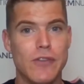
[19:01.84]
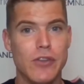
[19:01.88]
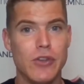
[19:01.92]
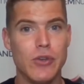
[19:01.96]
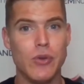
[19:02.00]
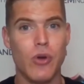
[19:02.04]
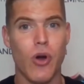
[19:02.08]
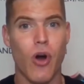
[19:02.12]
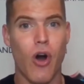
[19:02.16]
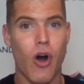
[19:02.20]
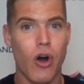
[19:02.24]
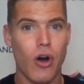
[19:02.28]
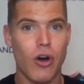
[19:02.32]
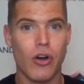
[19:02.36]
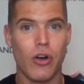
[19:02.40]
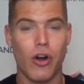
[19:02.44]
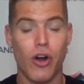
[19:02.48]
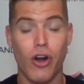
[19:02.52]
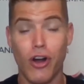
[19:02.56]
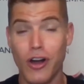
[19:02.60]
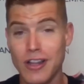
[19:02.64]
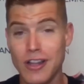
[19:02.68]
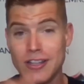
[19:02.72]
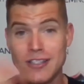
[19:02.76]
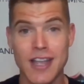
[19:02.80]
you are
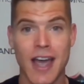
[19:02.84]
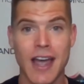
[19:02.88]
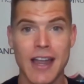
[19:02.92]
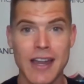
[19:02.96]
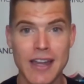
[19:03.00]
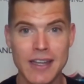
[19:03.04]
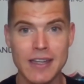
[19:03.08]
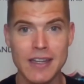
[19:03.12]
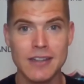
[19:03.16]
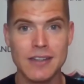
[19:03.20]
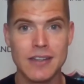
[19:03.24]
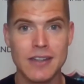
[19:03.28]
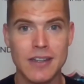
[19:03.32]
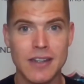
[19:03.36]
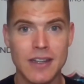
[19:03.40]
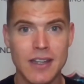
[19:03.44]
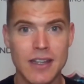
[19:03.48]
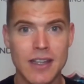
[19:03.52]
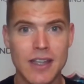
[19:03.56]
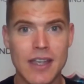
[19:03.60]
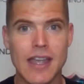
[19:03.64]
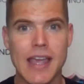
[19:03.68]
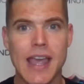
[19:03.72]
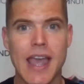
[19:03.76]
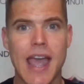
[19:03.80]
on a diet
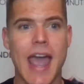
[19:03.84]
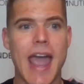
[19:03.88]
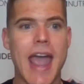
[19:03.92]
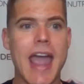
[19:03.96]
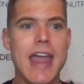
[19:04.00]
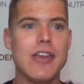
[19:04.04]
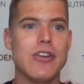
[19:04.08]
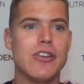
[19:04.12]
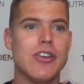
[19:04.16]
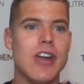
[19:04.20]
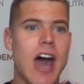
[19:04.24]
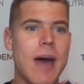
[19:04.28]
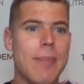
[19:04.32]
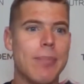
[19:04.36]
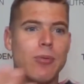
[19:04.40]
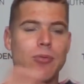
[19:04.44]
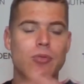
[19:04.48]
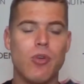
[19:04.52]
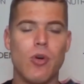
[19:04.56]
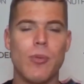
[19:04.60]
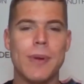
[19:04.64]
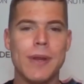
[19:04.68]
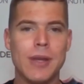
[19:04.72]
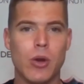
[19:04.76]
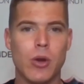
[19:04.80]
and you're not
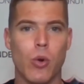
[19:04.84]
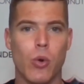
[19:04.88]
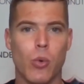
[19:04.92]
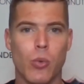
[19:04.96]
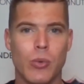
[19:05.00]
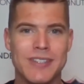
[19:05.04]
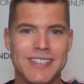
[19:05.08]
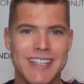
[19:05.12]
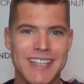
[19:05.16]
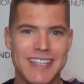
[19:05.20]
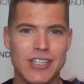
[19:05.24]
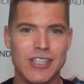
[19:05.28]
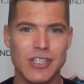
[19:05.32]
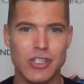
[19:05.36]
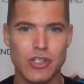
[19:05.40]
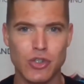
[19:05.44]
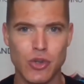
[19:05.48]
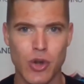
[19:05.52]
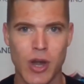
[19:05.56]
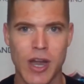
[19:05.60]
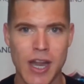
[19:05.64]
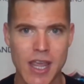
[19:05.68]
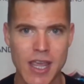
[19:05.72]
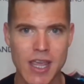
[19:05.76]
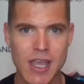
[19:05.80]
performing resistance
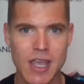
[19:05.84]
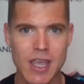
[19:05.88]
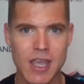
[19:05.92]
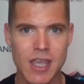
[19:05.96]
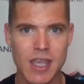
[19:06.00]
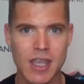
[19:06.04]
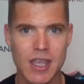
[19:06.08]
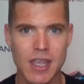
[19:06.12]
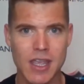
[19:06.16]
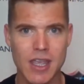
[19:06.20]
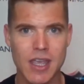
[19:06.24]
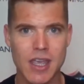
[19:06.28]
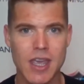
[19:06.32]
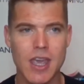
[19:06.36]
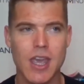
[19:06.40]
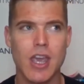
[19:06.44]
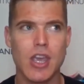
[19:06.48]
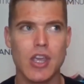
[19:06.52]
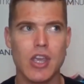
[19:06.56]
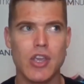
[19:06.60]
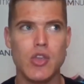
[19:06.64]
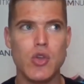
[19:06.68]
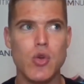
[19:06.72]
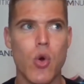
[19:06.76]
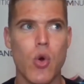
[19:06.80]
training,
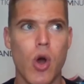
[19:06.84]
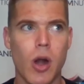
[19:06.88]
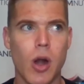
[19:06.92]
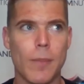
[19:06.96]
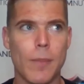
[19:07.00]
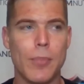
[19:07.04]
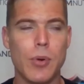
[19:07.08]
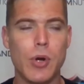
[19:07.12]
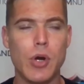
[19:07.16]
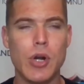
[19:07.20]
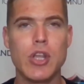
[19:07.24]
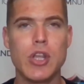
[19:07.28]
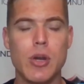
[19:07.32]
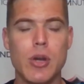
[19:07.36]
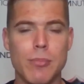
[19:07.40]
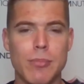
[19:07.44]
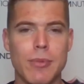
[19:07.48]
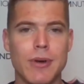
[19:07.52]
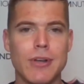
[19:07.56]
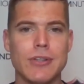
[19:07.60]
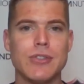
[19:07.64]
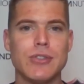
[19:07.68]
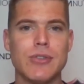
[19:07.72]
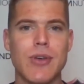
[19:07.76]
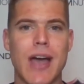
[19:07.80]
you are putting your
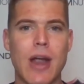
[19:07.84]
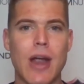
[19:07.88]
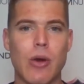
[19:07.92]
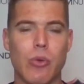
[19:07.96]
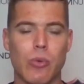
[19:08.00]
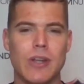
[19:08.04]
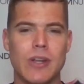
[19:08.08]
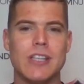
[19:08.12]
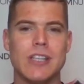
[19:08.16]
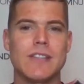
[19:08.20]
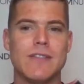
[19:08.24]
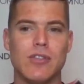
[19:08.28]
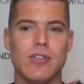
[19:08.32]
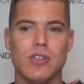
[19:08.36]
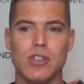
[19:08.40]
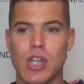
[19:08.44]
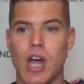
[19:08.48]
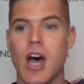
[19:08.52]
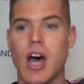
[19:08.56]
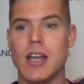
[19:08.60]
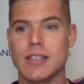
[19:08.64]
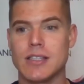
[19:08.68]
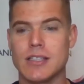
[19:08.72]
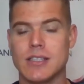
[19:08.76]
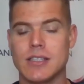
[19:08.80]
muscle at risk for
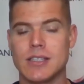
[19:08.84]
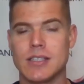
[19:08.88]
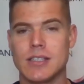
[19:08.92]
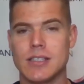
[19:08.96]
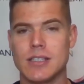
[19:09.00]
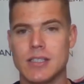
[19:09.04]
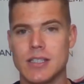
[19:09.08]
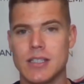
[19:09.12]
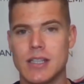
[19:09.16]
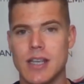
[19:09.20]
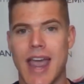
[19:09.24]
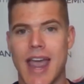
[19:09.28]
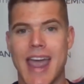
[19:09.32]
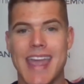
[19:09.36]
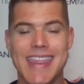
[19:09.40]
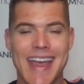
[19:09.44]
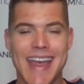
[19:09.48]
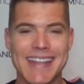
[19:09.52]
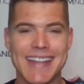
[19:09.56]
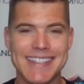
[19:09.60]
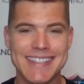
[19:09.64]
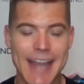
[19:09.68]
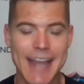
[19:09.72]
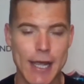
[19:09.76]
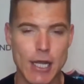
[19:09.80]
loss. And
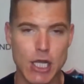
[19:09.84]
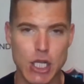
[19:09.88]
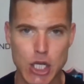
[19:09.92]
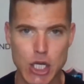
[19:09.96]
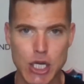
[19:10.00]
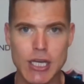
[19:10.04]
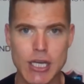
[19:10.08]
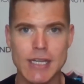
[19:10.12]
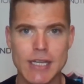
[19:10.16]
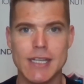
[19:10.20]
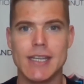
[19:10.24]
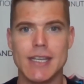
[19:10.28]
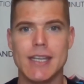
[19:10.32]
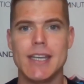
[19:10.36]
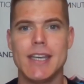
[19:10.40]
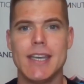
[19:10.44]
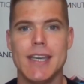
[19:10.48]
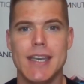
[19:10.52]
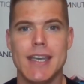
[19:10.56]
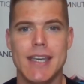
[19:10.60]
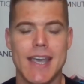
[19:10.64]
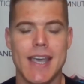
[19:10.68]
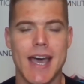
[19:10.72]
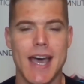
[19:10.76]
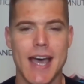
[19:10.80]
that's not good.
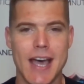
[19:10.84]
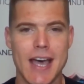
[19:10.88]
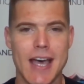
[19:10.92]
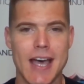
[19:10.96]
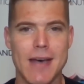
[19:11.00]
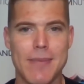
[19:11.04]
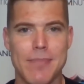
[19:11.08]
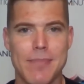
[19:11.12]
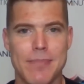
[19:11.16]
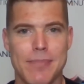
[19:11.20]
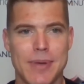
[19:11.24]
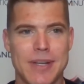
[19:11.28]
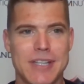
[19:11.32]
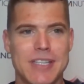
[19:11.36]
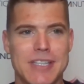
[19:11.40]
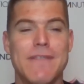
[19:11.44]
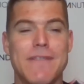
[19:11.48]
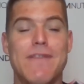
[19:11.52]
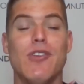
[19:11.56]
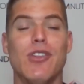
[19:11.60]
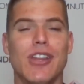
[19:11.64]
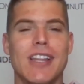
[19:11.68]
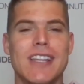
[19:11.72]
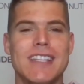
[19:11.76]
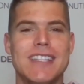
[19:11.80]
Because if
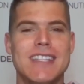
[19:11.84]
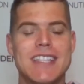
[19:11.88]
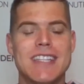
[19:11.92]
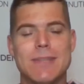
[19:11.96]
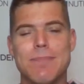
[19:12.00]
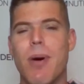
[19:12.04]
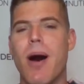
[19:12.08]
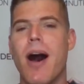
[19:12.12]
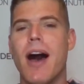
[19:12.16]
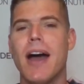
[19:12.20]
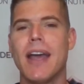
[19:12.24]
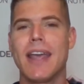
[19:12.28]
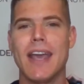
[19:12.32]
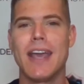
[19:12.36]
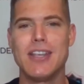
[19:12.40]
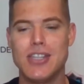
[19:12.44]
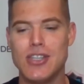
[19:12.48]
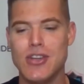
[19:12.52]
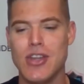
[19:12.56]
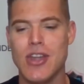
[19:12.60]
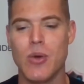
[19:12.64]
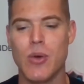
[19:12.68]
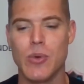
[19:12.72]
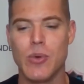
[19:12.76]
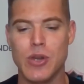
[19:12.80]
you listen to this podcast, you know
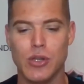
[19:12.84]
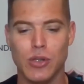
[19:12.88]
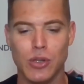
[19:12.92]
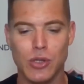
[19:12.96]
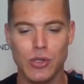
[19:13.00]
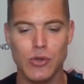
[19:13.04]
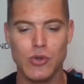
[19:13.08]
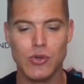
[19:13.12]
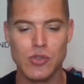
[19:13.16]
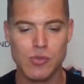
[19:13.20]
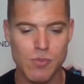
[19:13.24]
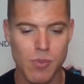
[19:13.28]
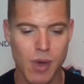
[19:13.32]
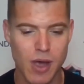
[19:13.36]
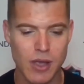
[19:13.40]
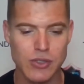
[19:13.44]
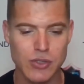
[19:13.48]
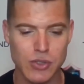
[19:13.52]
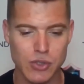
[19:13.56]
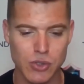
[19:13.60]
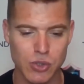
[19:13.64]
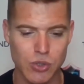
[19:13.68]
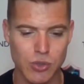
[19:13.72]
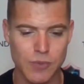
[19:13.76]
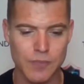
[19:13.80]
that when you lose
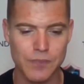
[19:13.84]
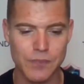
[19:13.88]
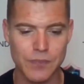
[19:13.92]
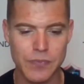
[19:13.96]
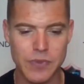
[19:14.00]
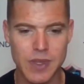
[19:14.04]
muscle,